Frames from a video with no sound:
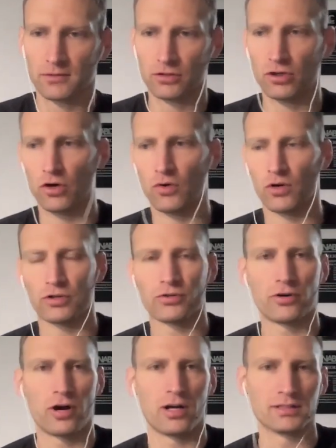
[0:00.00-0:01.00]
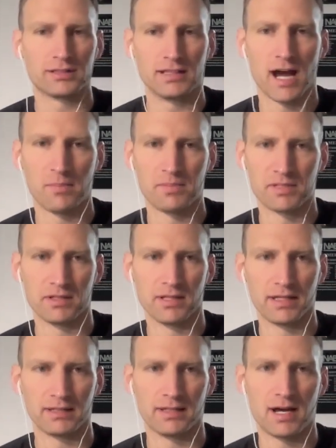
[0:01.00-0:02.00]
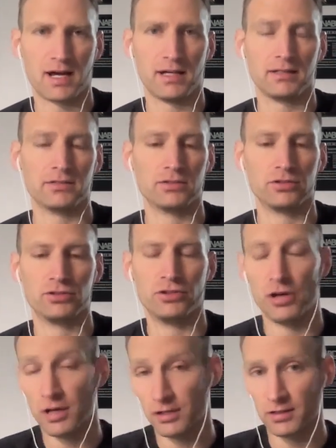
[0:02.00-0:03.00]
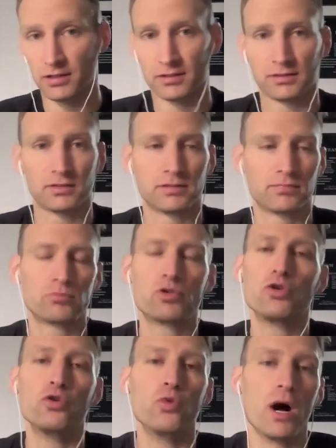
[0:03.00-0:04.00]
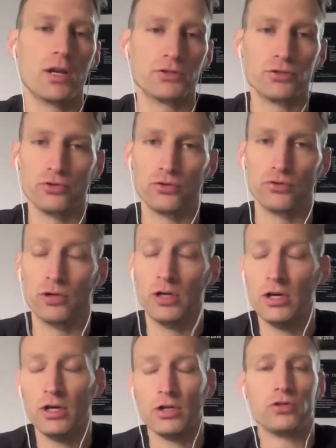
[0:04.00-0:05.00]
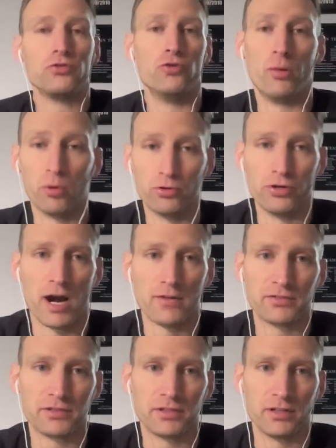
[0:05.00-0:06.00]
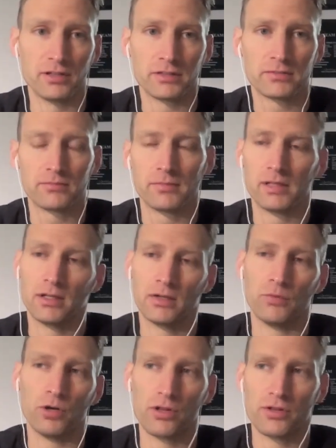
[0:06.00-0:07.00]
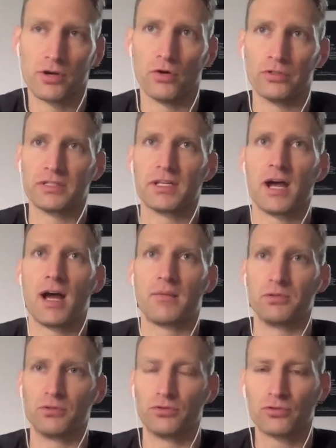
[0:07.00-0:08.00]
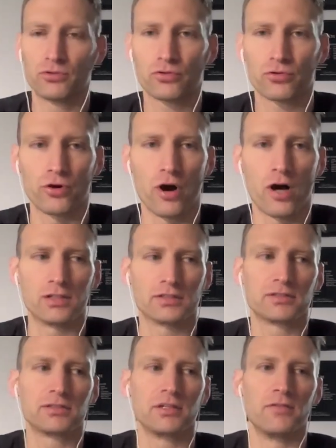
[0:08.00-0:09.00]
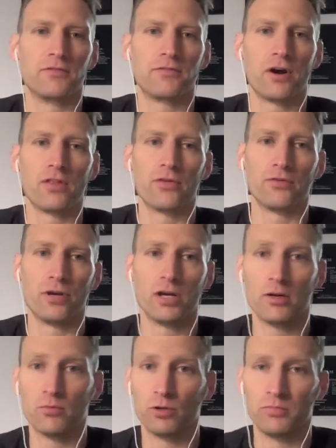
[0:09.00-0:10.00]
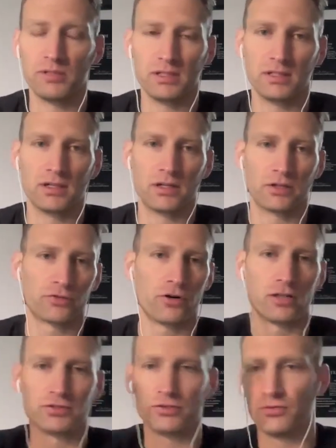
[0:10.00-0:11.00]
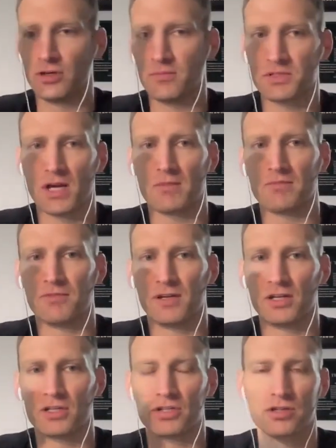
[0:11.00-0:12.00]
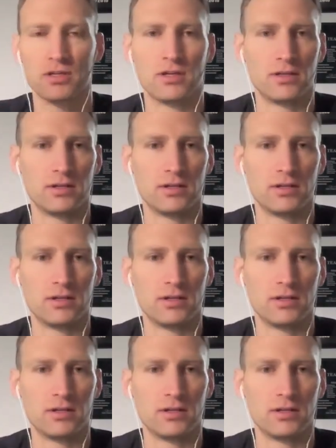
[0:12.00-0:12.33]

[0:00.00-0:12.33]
go across the opposite lane line during this 2-on-2 dribble drive series. And really the only time you'd cross in front of the rim would be an across the rim type finish.